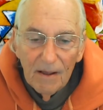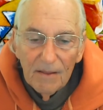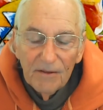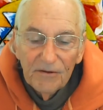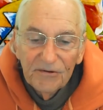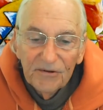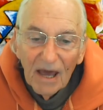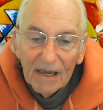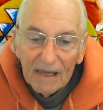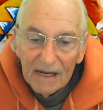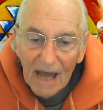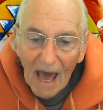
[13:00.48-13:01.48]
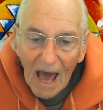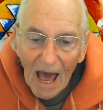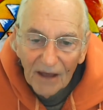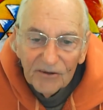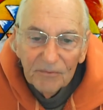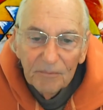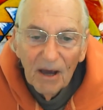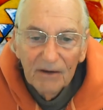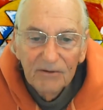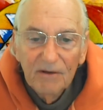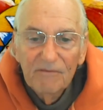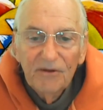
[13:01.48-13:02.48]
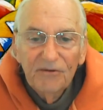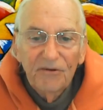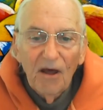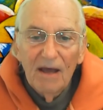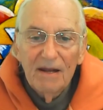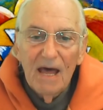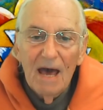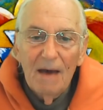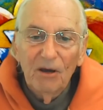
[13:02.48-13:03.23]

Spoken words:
The second aspect of this dynamic,